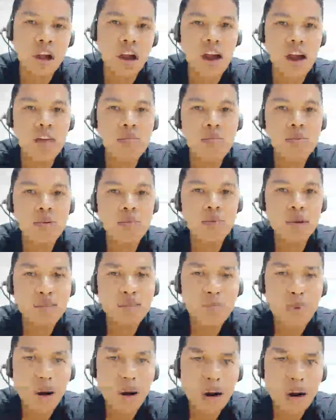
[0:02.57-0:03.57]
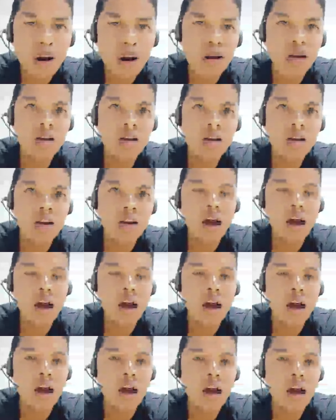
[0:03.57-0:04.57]
I'm from Nepal,
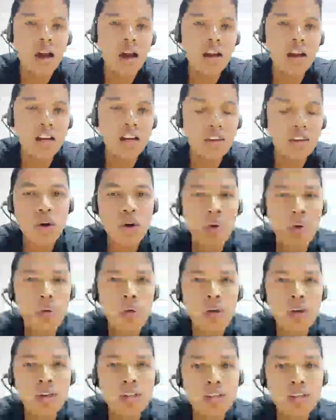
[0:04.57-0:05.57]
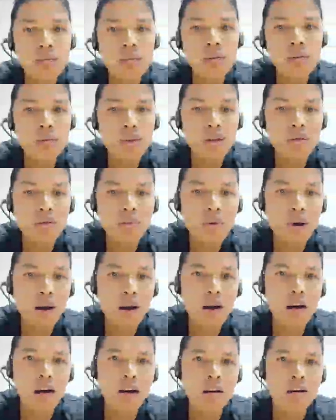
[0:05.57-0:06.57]
and if you are watching from
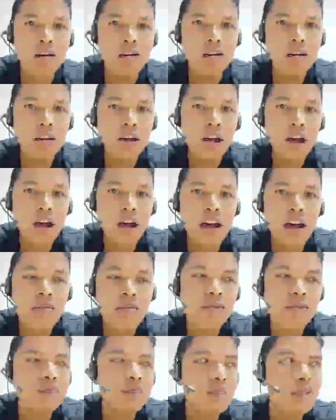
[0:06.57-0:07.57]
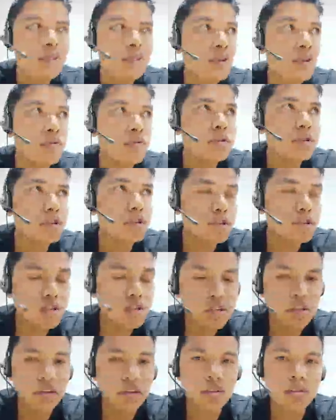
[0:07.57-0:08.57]
Nepal, I'm from Chitwan
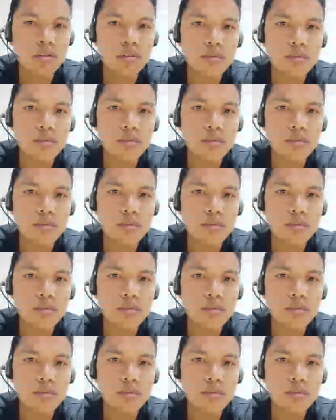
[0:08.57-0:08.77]
district.